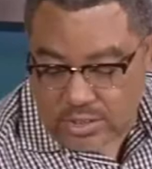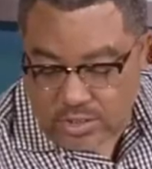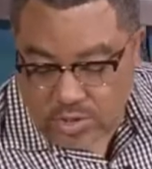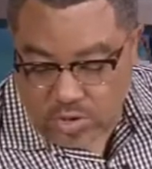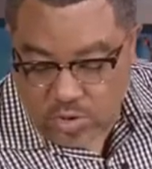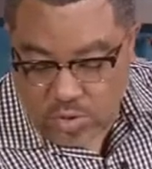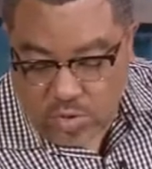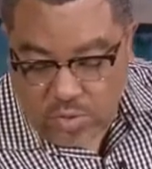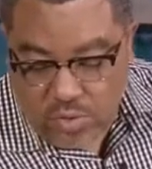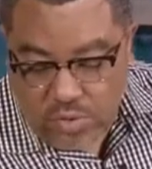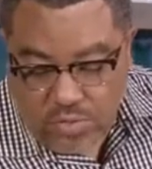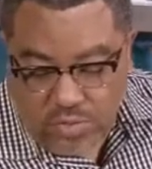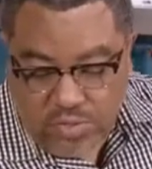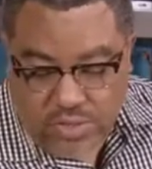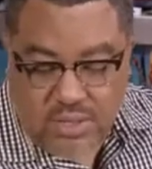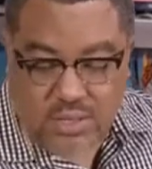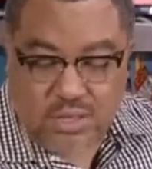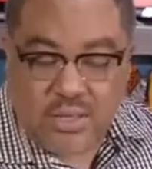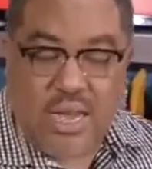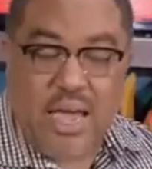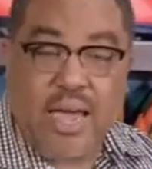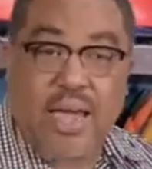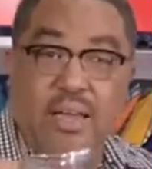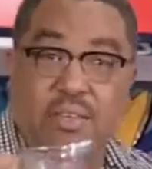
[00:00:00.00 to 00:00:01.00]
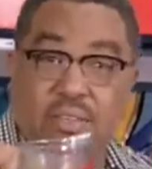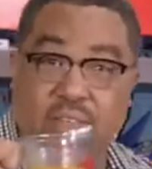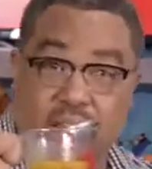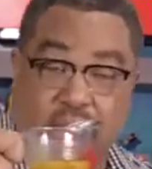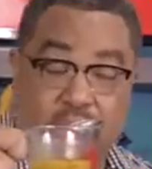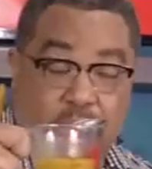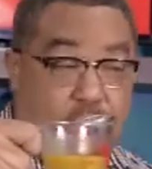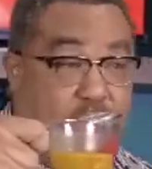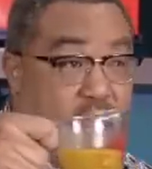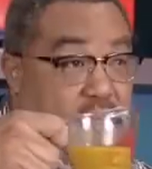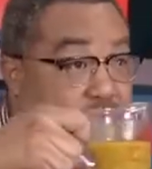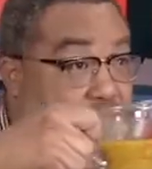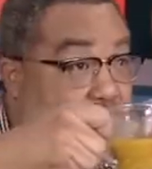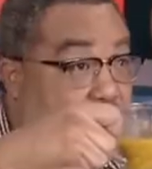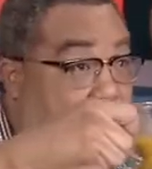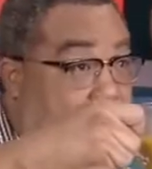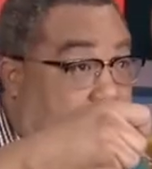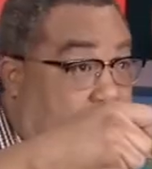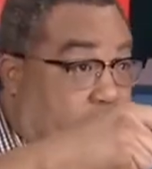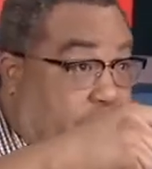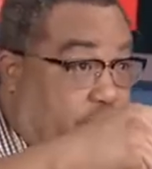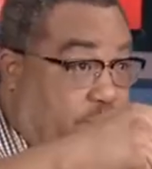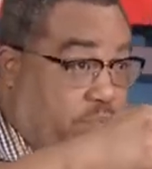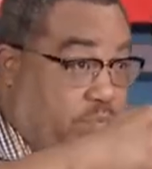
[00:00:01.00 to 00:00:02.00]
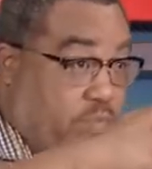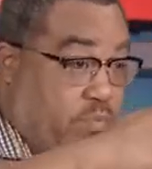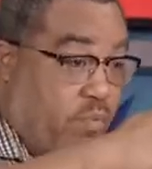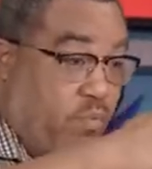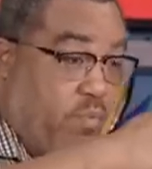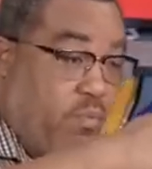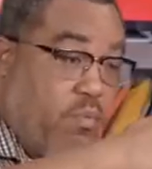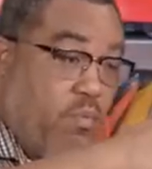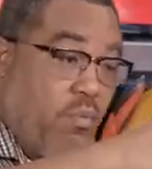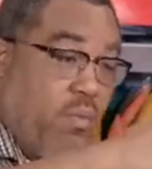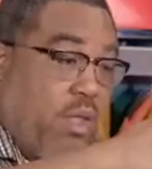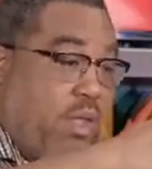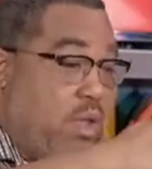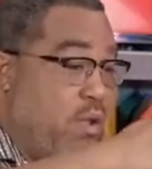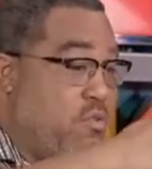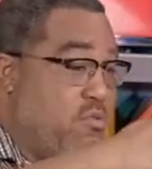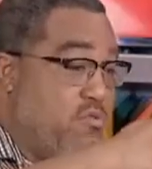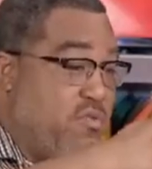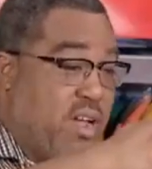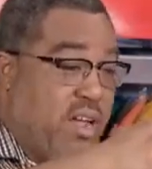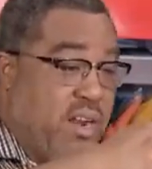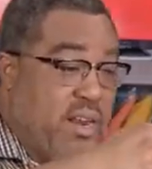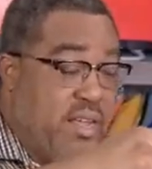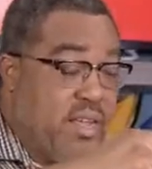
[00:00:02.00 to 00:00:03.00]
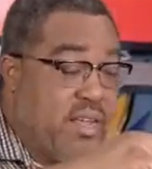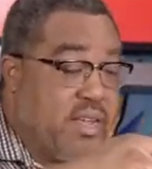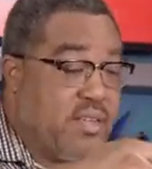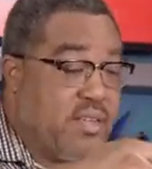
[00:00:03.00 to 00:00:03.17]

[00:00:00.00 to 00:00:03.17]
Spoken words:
So this guy that I made here really